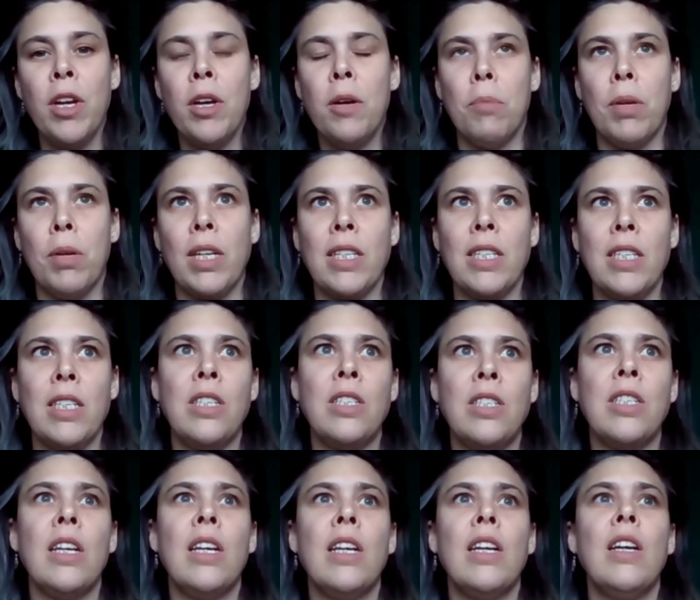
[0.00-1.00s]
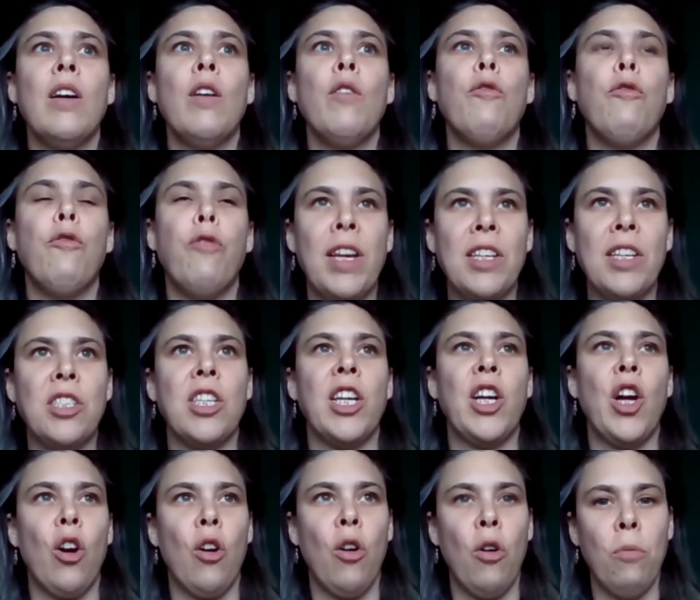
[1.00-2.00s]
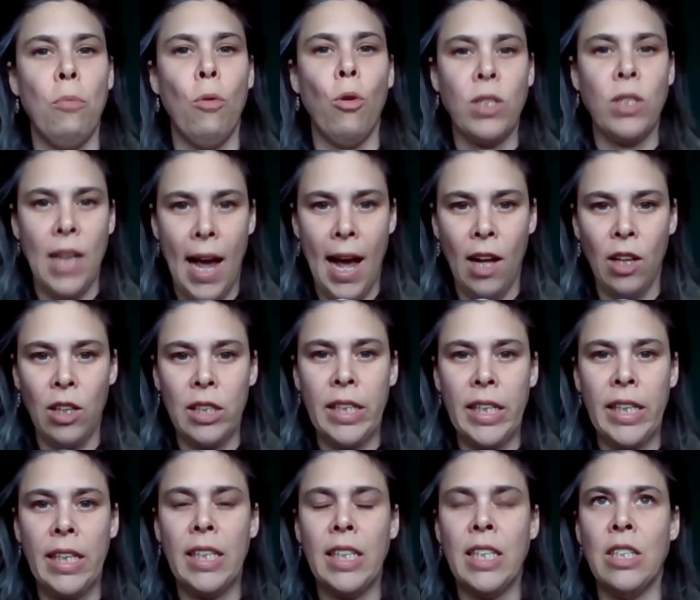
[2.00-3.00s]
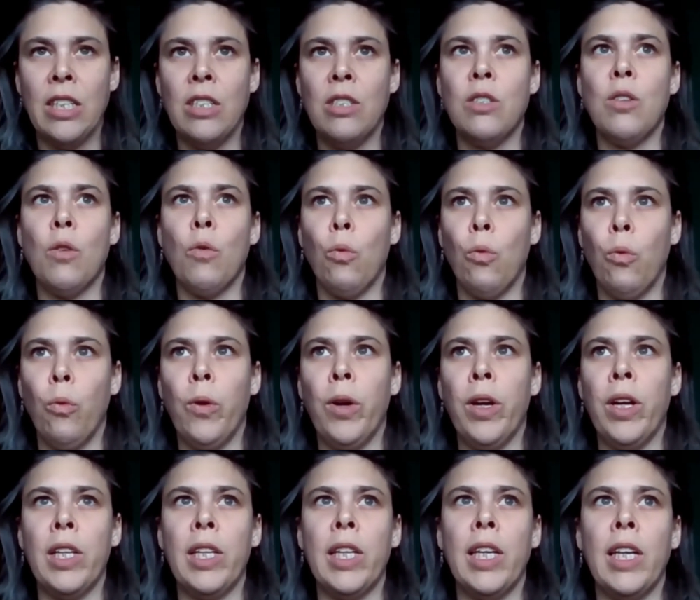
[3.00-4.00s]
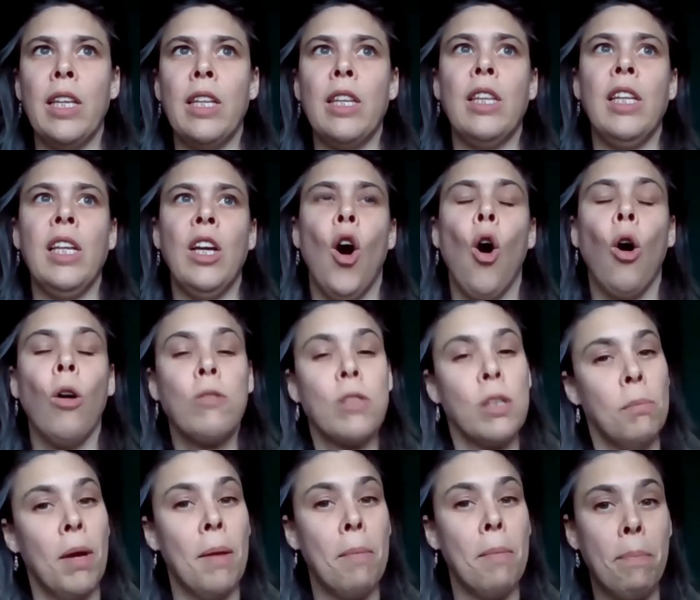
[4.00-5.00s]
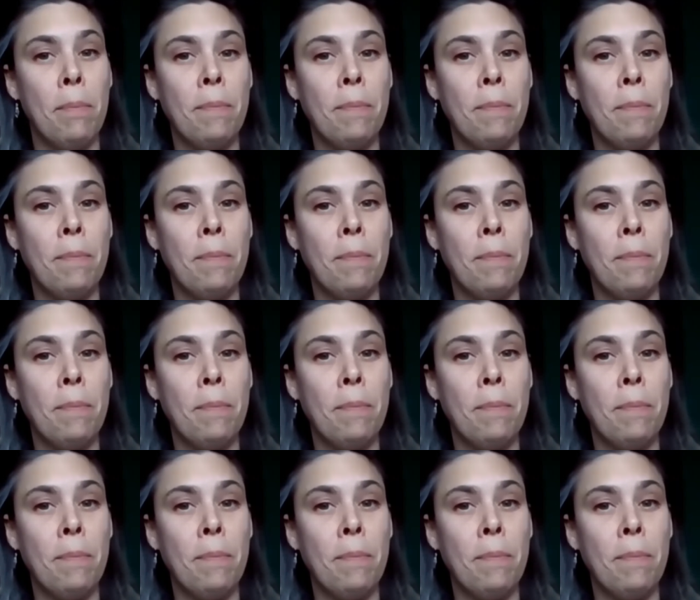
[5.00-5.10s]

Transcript: because facing our own mortality is really the ultimate